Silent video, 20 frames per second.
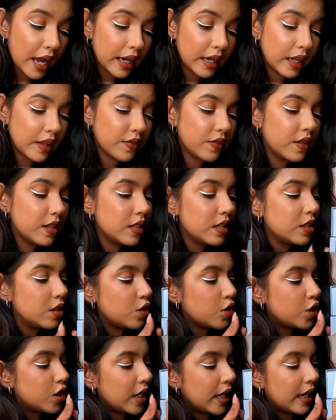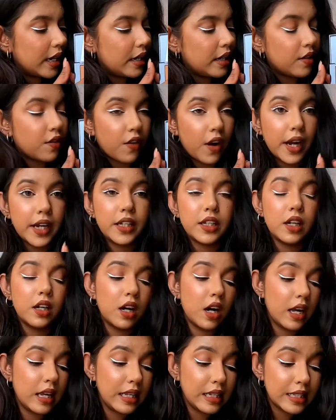and this shade
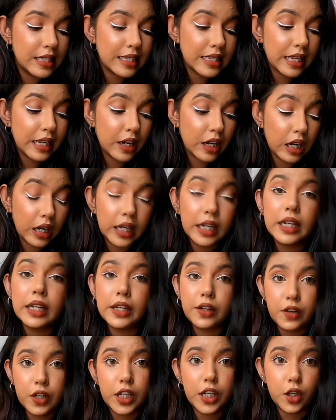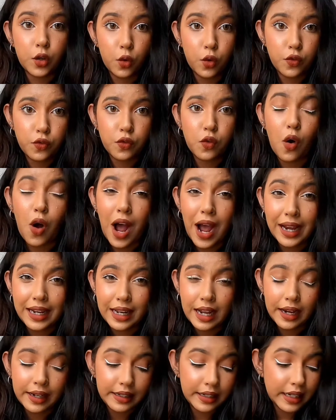right here, it's really good for
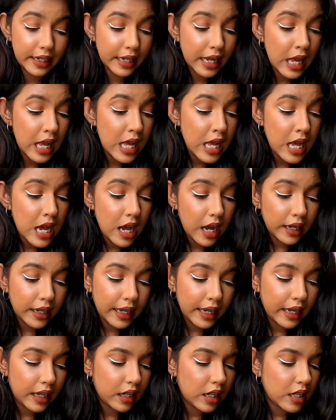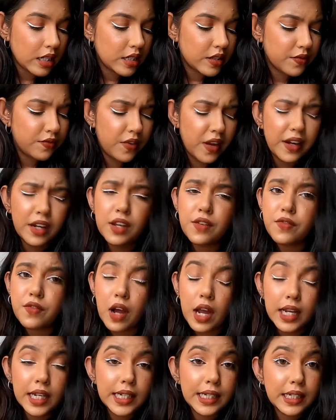highlighting. Again, it's
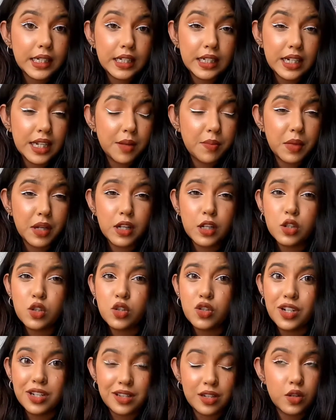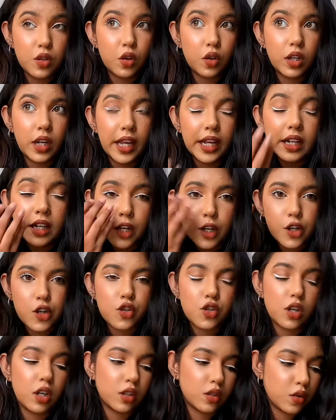very finely milled, so it doesn't look like glitter